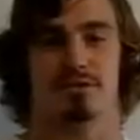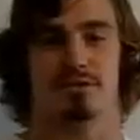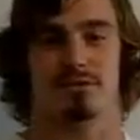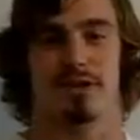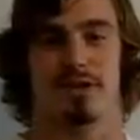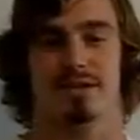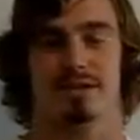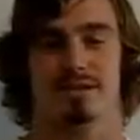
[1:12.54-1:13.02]

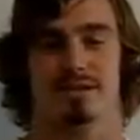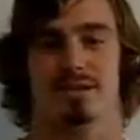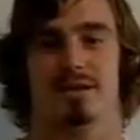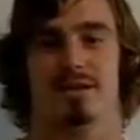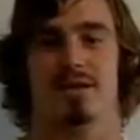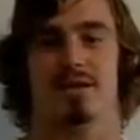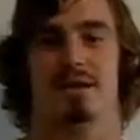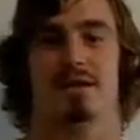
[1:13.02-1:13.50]
Rice.
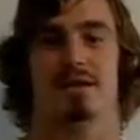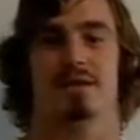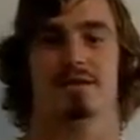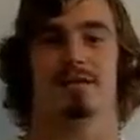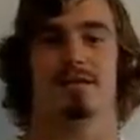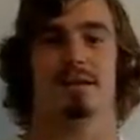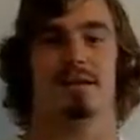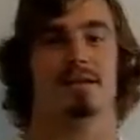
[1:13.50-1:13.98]

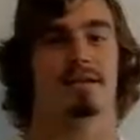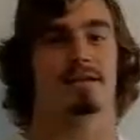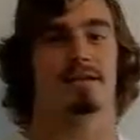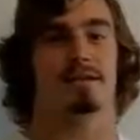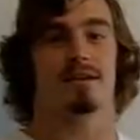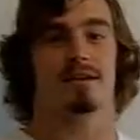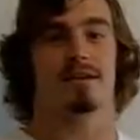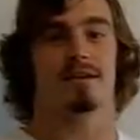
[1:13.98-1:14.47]
Today I'd like to
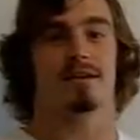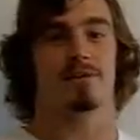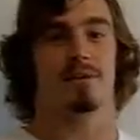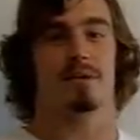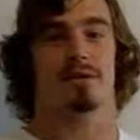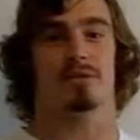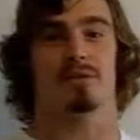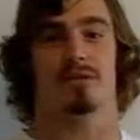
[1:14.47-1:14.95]
talk to you
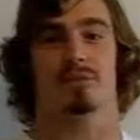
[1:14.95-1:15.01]
about